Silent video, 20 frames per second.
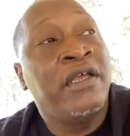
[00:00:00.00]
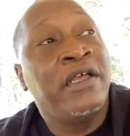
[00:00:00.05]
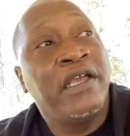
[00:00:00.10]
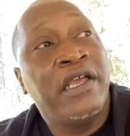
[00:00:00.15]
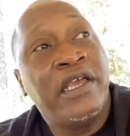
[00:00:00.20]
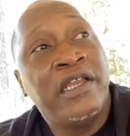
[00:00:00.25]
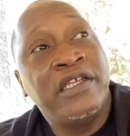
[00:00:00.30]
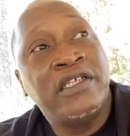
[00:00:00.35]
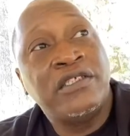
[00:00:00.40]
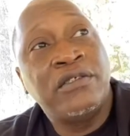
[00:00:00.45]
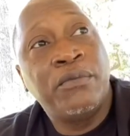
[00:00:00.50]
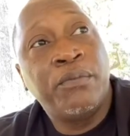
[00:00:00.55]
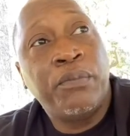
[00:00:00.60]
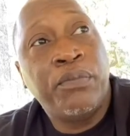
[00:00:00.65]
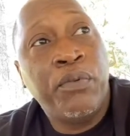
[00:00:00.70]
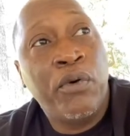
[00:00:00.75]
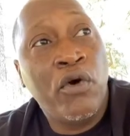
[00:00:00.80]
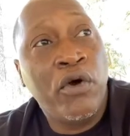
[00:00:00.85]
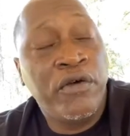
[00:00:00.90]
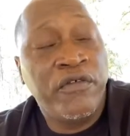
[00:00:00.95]
And it's
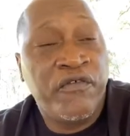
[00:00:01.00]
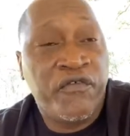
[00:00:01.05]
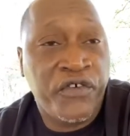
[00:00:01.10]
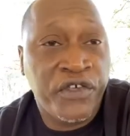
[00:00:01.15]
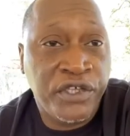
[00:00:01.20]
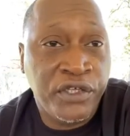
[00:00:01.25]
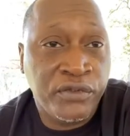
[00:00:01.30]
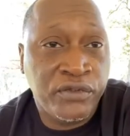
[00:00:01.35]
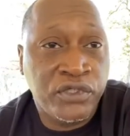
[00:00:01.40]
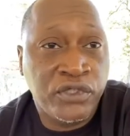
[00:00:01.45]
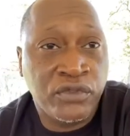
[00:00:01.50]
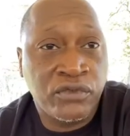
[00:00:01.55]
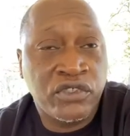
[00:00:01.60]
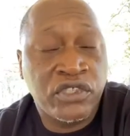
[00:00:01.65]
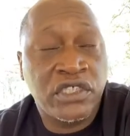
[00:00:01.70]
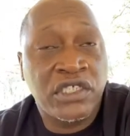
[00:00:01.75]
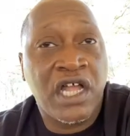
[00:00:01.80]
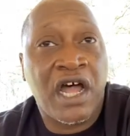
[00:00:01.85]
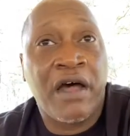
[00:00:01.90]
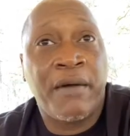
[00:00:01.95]
important for you to
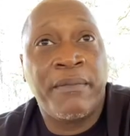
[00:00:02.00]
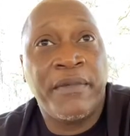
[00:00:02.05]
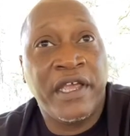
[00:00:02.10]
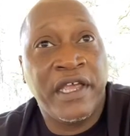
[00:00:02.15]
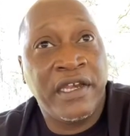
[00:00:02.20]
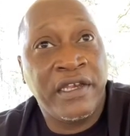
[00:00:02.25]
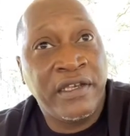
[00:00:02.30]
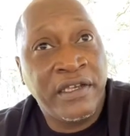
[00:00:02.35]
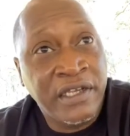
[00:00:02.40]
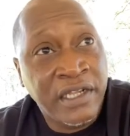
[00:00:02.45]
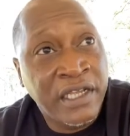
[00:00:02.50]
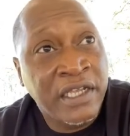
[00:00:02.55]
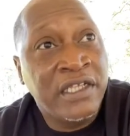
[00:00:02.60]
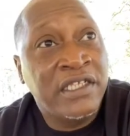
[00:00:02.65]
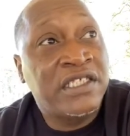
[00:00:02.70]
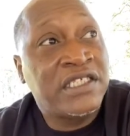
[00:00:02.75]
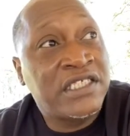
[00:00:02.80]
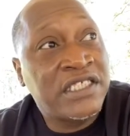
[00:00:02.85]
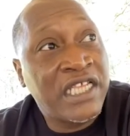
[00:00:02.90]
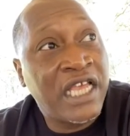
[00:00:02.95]
stop and
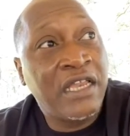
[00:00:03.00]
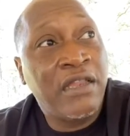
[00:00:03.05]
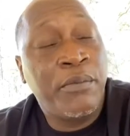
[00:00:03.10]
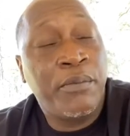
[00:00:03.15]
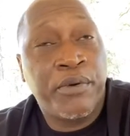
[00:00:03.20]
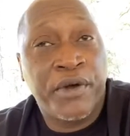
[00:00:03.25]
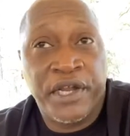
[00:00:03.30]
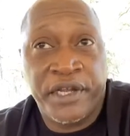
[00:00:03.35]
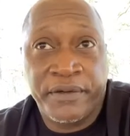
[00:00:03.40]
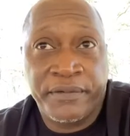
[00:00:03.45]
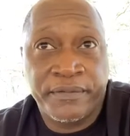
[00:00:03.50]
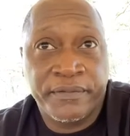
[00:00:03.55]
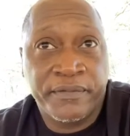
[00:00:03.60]
celebrate.